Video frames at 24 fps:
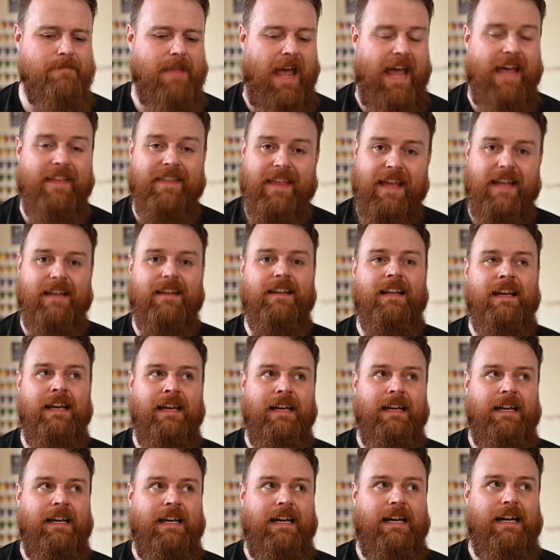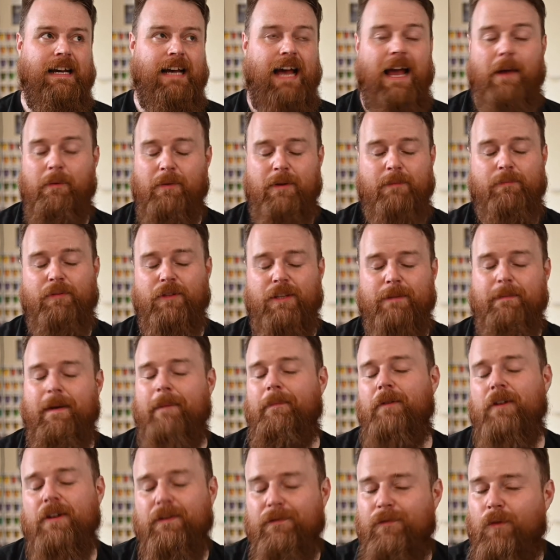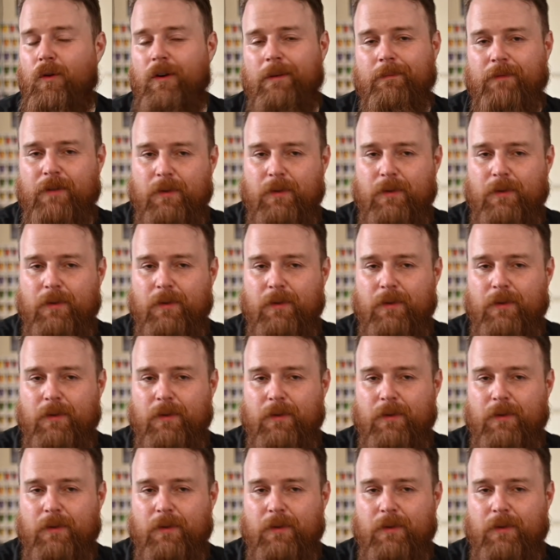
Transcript: And then I would put them up on a forum.